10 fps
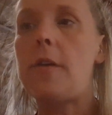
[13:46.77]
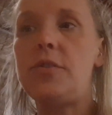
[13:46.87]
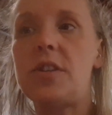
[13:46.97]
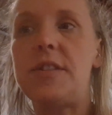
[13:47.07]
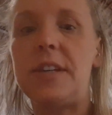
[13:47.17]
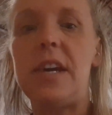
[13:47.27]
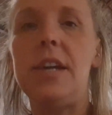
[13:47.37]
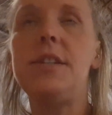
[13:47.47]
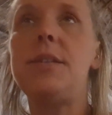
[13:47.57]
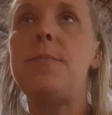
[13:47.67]
just in
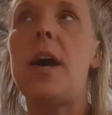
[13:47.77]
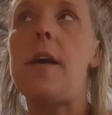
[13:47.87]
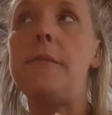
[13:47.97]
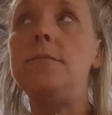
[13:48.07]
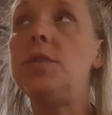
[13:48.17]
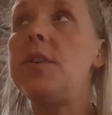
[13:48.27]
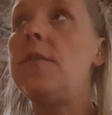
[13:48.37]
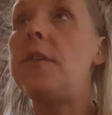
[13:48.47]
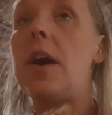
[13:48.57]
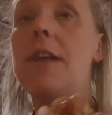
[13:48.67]
case. But so
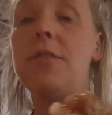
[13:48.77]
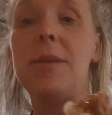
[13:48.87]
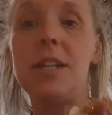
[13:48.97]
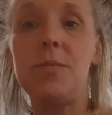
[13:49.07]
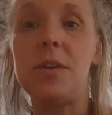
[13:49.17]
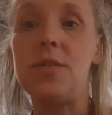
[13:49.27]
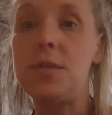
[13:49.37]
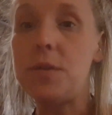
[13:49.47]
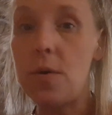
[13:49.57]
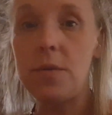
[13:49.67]
far everybody's been
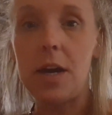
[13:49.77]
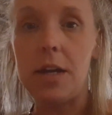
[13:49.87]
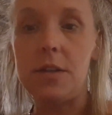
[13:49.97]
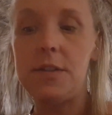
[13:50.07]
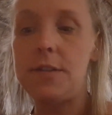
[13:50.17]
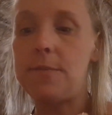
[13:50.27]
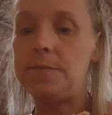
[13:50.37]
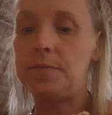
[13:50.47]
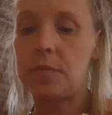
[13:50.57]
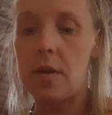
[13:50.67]
so nice,
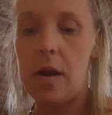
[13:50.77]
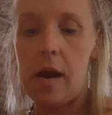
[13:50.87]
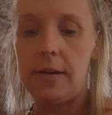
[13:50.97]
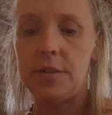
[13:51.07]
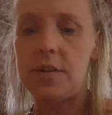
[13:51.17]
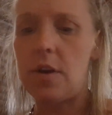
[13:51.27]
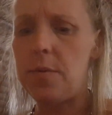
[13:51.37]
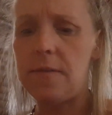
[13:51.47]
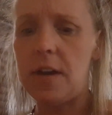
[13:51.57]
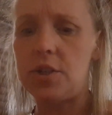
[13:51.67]
so
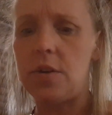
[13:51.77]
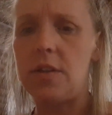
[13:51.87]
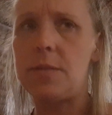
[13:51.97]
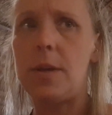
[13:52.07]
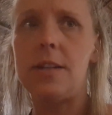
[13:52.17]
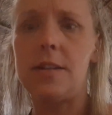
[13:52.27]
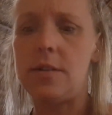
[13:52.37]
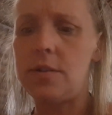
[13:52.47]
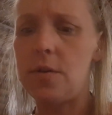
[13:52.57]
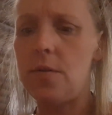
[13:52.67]
professional. This place is
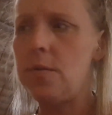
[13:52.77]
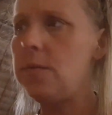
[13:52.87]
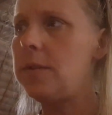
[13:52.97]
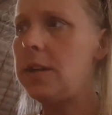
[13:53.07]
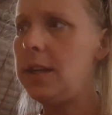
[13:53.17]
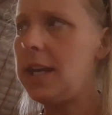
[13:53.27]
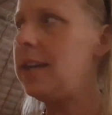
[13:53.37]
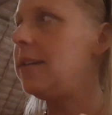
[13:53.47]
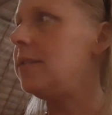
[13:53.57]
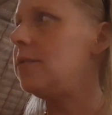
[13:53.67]
so
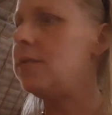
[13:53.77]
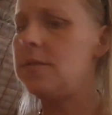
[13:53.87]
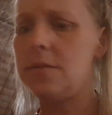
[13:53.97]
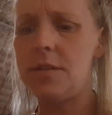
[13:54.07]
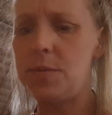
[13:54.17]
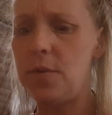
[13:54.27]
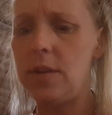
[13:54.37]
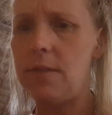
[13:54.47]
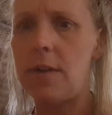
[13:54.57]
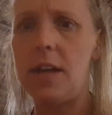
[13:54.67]
clean and
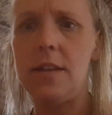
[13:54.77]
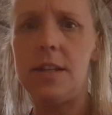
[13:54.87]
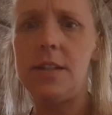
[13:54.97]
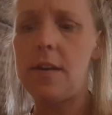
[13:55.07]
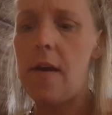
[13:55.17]
smoothly run. This